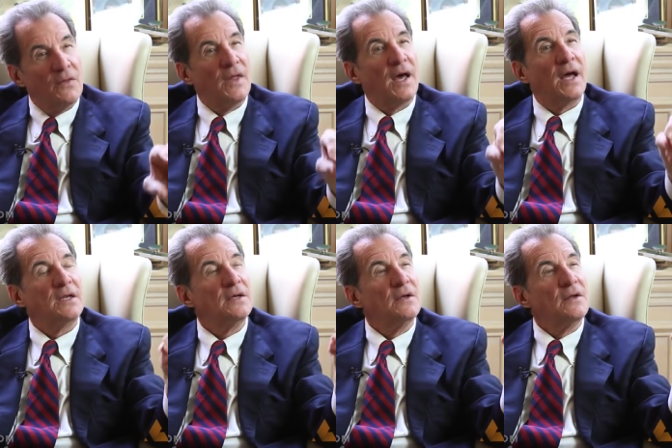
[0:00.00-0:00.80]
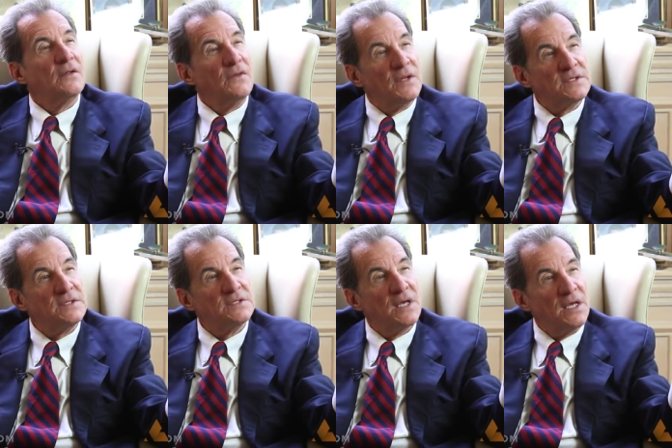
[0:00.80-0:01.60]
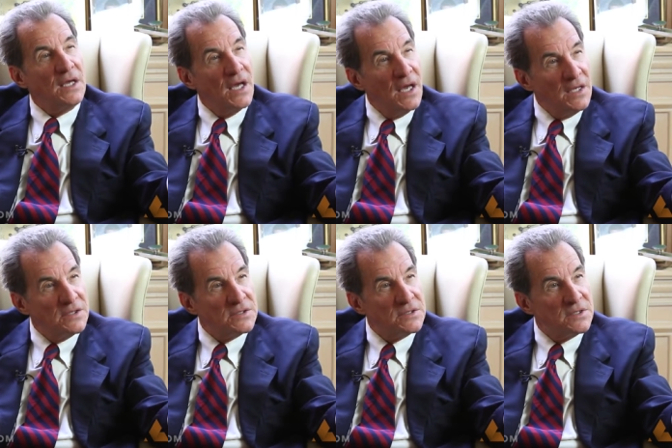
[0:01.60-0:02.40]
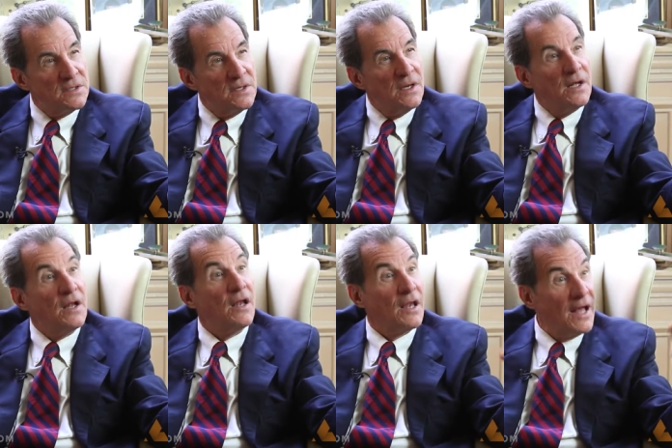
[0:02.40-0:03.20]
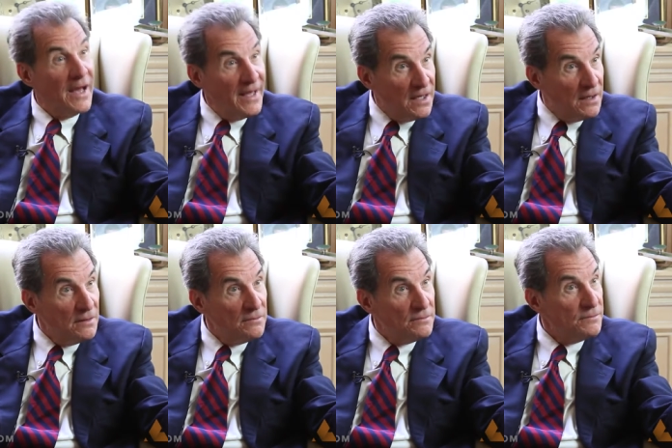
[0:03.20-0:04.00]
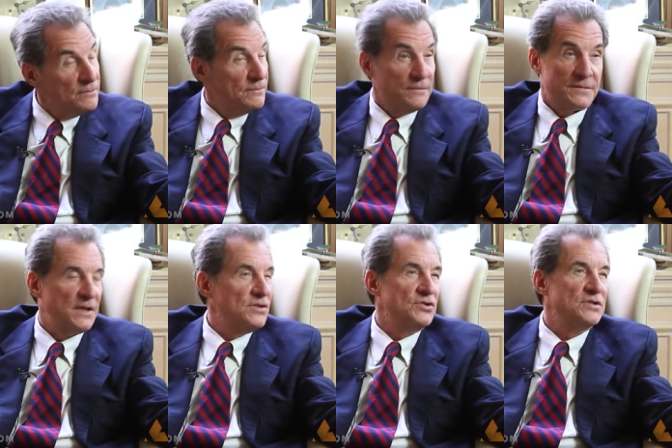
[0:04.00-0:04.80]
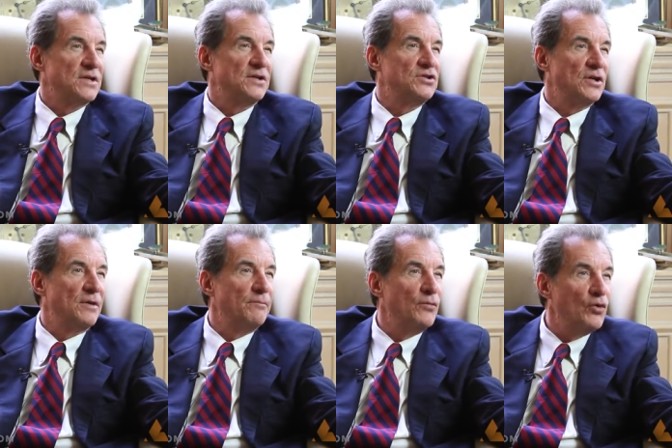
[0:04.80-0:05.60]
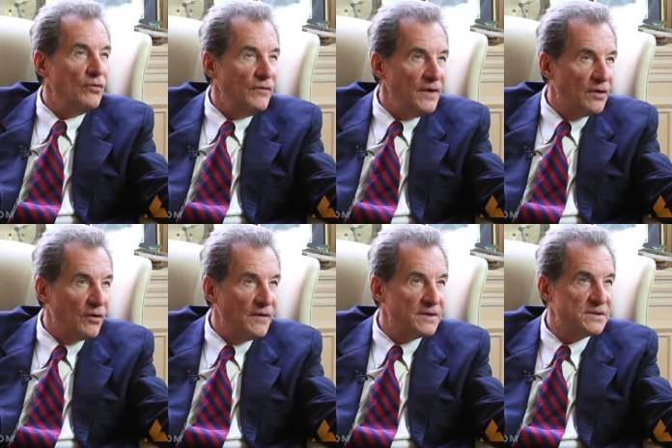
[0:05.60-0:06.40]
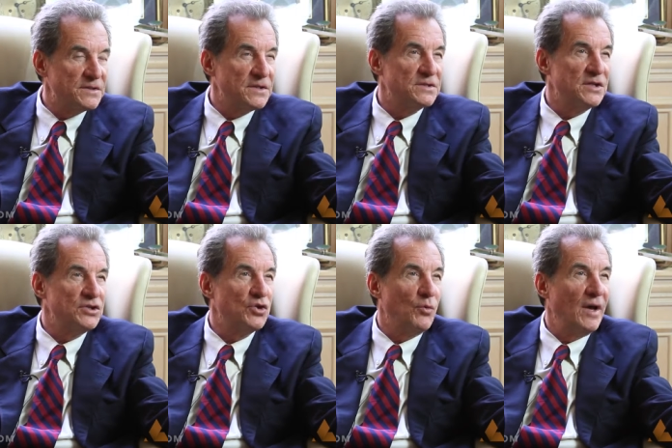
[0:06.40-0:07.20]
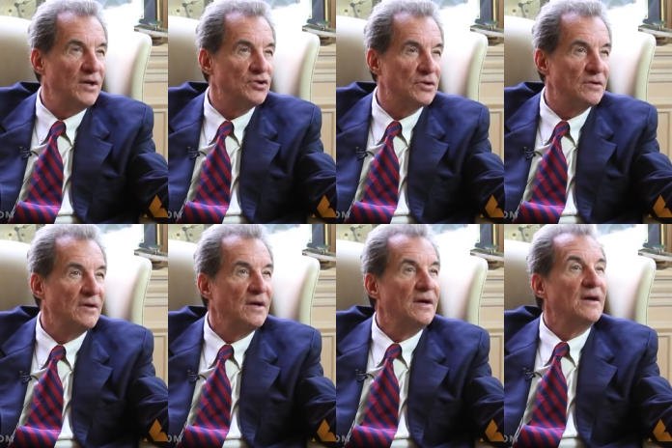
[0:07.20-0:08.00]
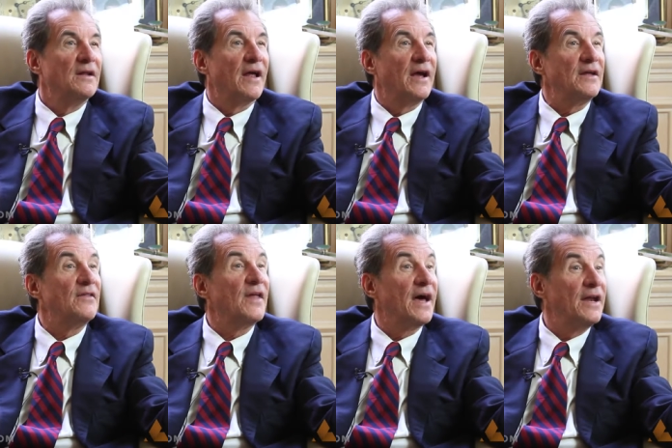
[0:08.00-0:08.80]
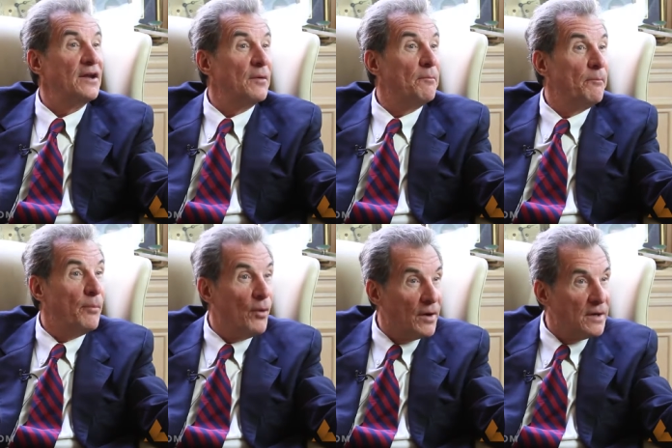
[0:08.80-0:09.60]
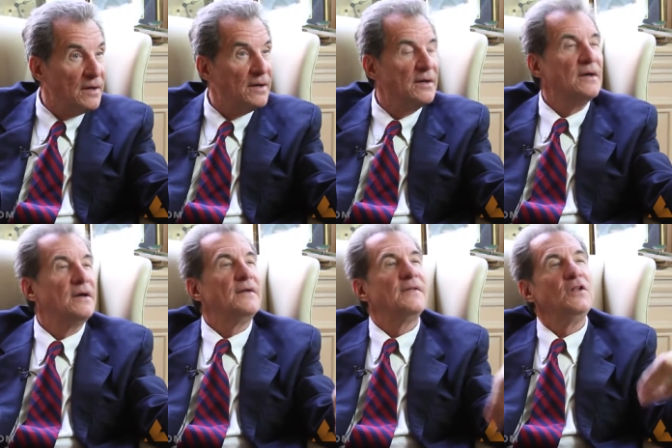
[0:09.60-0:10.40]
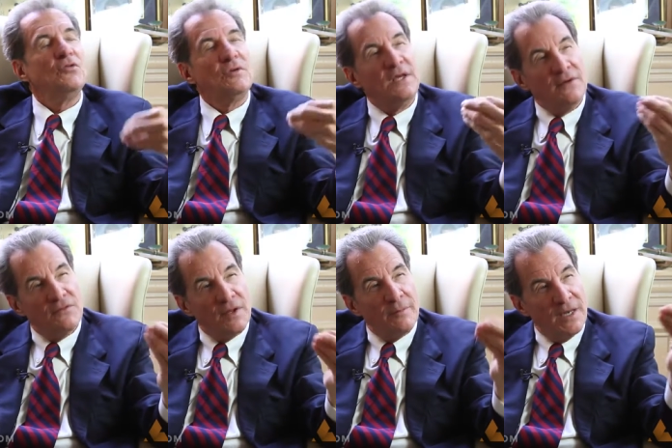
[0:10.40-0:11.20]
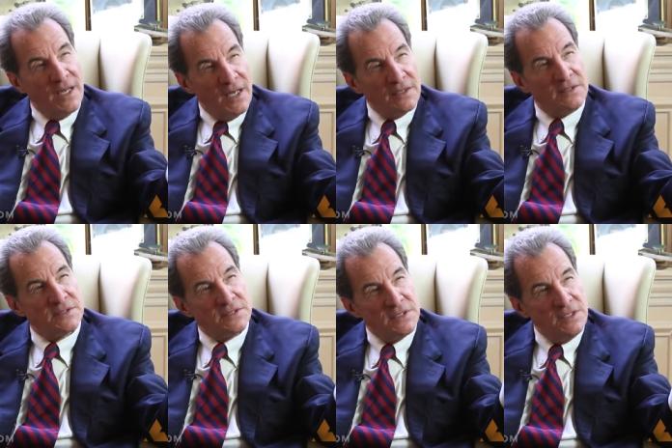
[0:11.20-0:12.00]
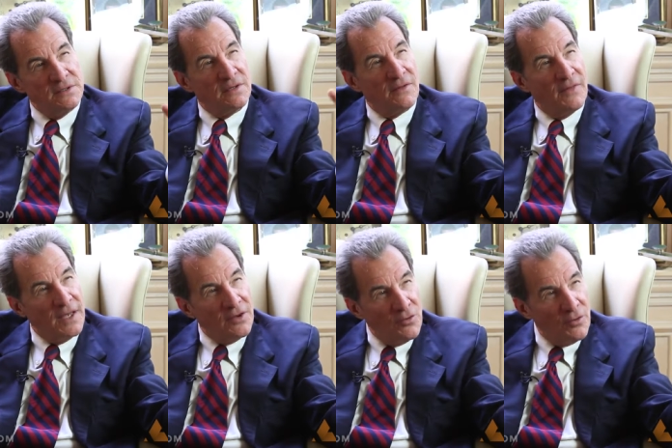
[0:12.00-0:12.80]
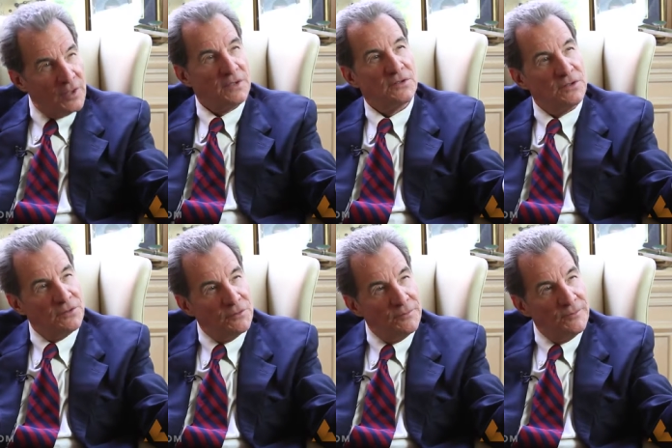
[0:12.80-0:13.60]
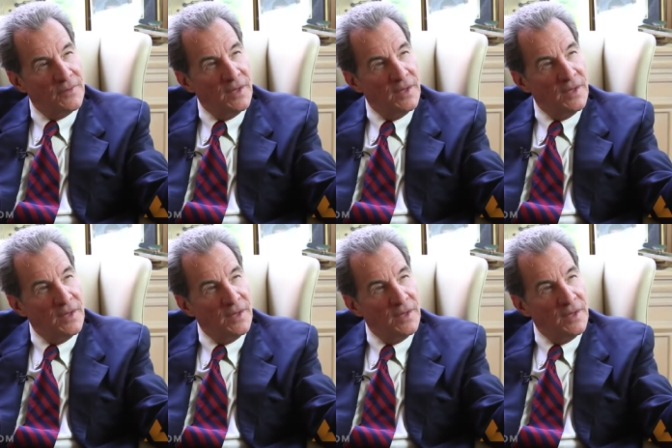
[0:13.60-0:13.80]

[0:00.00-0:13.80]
that this is a case like such and such in a movie, or this is a situation like that in a book, then you give them an antecedent that they can hook it to,